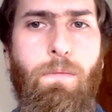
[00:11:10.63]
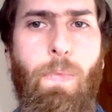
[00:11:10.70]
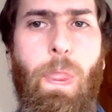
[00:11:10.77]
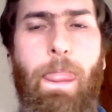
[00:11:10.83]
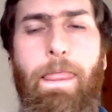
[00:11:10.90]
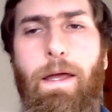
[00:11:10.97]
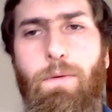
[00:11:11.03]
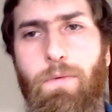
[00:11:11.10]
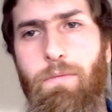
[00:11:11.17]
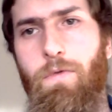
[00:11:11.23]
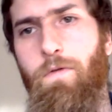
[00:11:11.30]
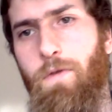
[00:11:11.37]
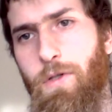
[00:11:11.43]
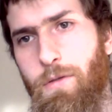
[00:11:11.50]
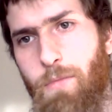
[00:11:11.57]
And then we
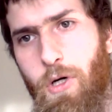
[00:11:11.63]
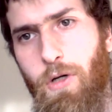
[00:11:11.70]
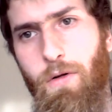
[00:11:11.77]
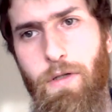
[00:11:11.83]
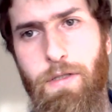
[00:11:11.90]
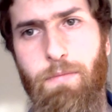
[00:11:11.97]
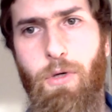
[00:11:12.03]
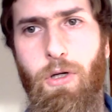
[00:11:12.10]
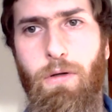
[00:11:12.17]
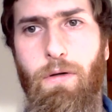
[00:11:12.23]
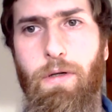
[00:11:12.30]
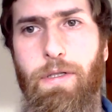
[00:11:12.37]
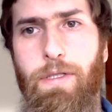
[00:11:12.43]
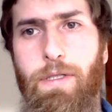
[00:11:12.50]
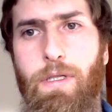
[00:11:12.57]
move on to Mongoloids.
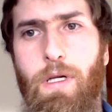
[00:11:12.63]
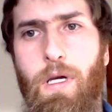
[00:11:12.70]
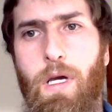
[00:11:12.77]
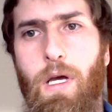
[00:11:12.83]
Mongoloids